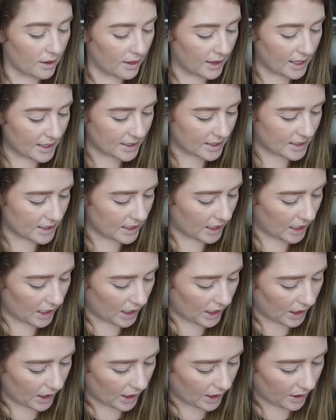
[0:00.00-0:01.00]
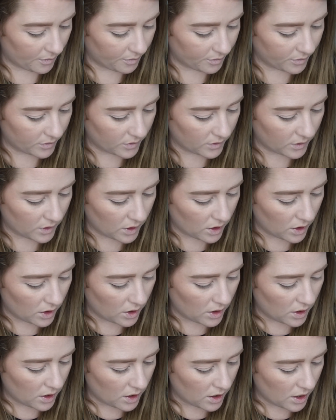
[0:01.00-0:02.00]
Let's see.
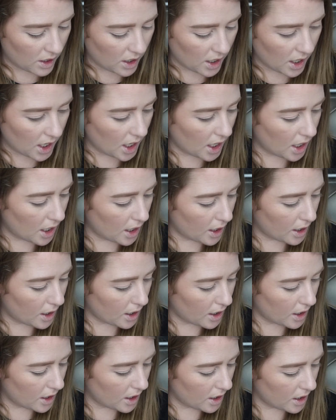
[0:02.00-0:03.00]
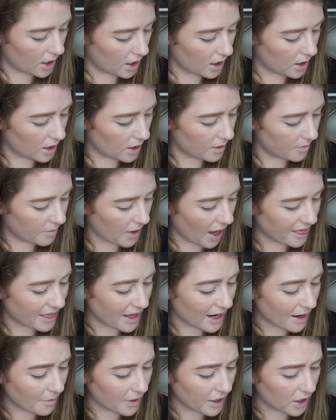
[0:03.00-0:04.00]
I
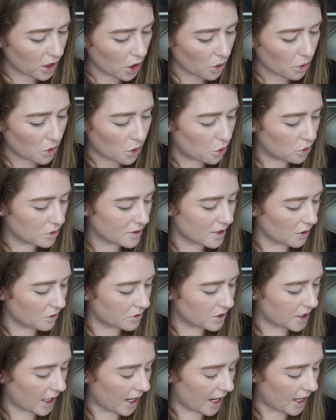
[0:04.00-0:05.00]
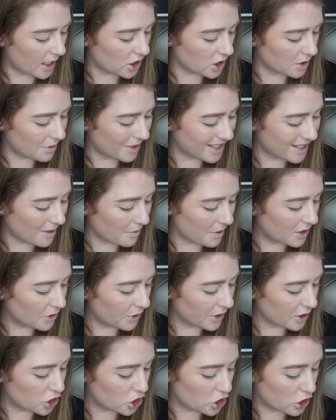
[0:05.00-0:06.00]
think I'm gonna go cool tone today just because I've been
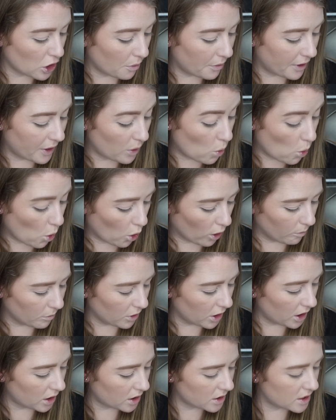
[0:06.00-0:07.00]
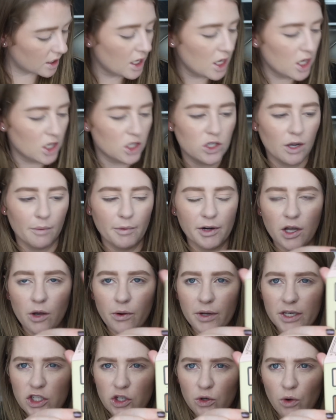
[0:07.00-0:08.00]
doing so many warm looks. So I'm gonna
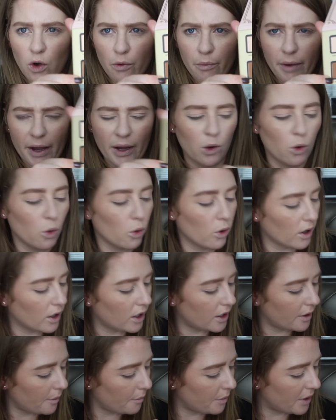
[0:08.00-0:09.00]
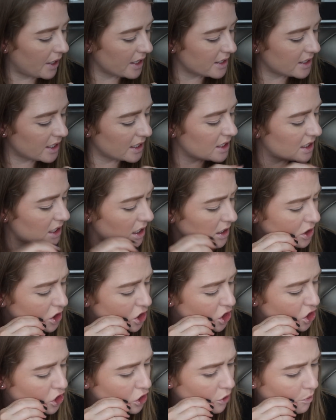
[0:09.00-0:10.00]
go into Oh My Gourd because it's not
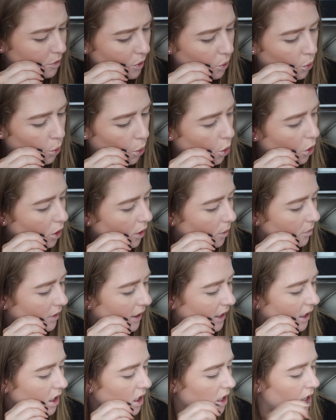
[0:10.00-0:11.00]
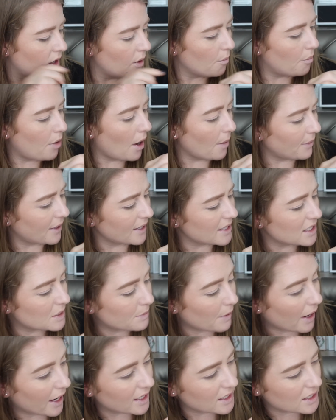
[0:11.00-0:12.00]
super warm. Like pumpkin
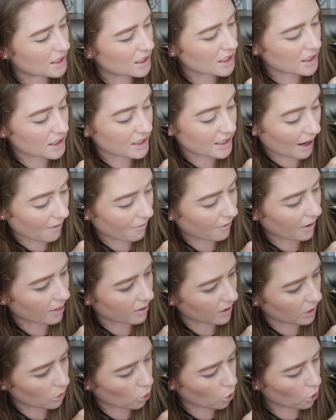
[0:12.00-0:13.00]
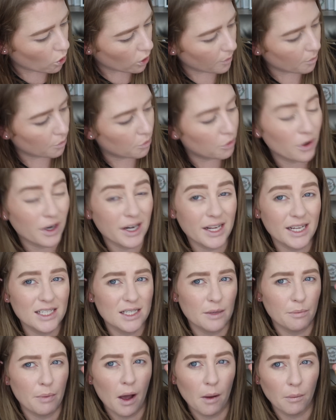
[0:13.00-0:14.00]
spice is definitely warm. Pretty
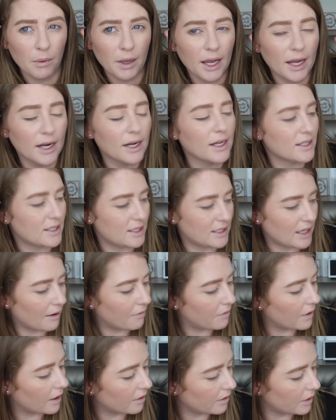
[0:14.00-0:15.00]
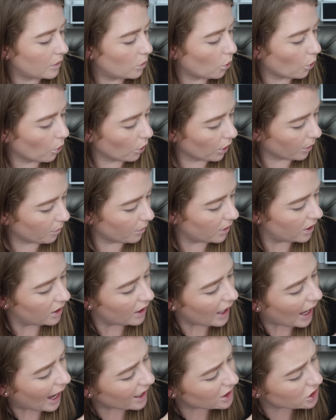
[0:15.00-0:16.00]
as a Pumpkin is definitely warm.
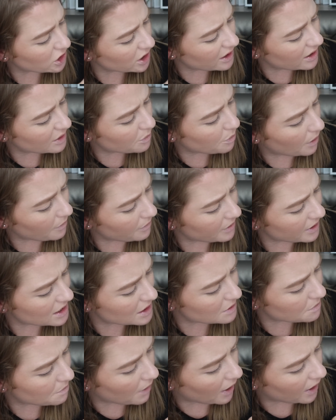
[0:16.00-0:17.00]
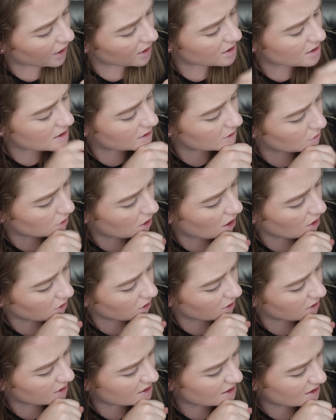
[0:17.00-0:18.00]
Actually, the pumpkin spice
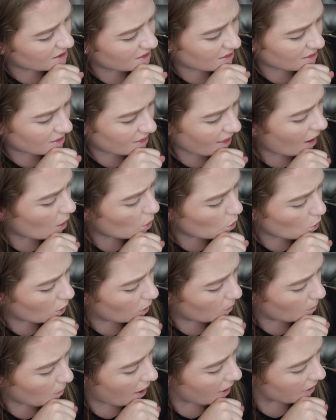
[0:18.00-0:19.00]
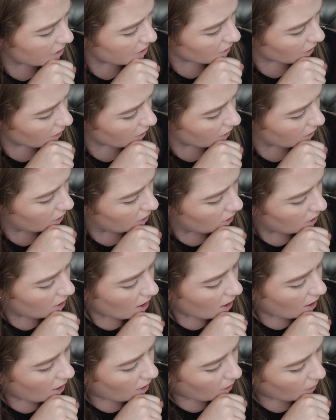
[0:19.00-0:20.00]
color isn't that warm either.
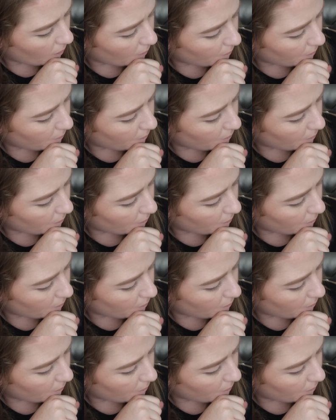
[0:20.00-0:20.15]
So